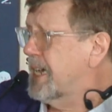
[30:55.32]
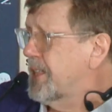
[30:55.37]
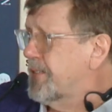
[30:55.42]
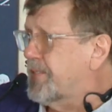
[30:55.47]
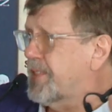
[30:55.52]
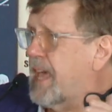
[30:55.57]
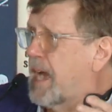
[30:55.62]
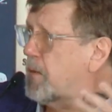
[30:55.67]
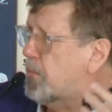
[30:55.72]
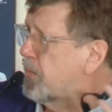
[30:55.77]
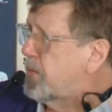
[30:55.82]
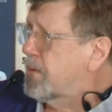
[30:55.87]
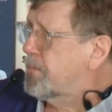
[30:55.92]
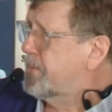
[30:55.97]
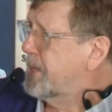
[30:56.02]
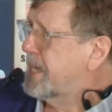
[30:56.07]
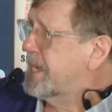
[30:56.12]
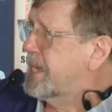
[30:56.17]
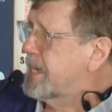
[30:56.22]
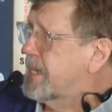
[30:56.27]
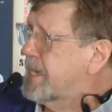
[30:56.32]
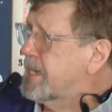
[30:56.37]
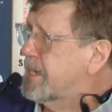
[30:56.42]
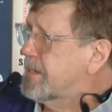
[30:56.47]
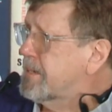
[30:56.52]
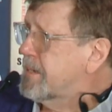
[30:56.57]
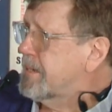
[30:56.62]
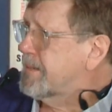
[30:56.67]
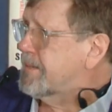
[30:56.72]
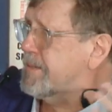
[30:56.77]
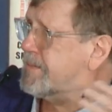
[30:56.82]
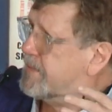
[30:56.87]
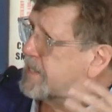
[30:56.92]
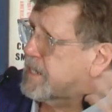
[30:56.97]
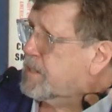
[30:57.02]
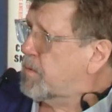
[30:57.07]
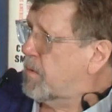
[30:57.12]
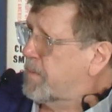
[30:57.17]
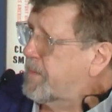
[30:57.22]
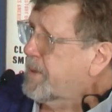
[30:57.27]

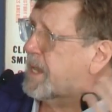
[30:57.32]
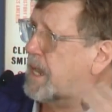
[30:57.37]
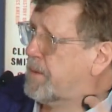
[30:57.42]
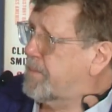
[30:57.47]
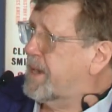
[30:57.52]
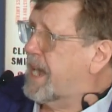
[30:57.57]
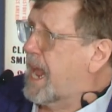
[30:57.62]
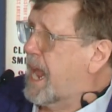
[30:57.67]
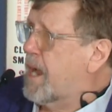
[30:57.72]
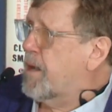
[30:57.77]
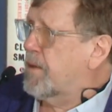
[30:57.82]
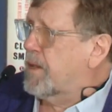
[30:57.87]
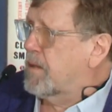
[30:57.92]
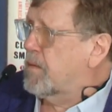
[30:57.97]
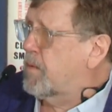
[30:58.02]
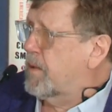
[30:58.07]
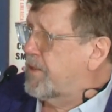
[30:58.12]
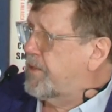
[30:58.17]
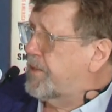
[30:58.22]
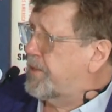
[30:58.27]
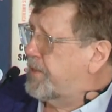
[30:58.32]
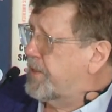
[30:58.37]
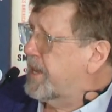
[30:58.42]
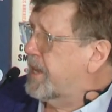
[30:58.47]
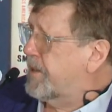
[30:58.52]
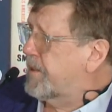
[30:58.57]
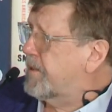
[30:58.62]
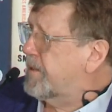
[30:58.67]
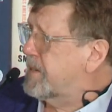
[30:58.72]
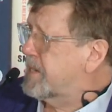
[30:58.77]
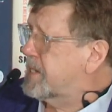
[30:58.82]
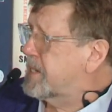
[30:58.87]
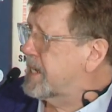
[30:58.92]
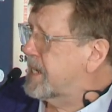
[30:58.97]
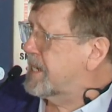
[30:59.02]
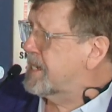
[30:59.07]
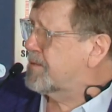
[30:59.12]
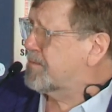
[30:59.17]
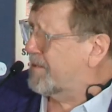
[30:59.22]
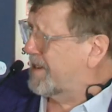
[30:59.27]
this will become an era where the theater
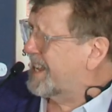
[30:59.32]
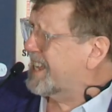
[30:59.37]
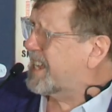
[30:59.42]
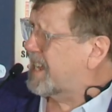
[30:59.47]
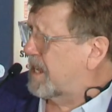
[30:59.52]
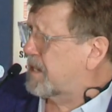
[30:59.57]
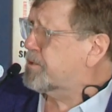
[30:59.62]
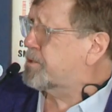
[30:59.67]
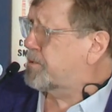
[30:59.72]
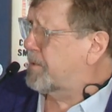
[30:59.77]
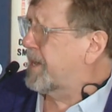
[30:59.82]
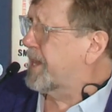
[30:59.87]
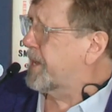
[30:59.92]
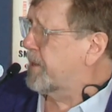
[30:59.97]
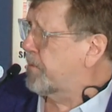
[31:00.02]
is really culturally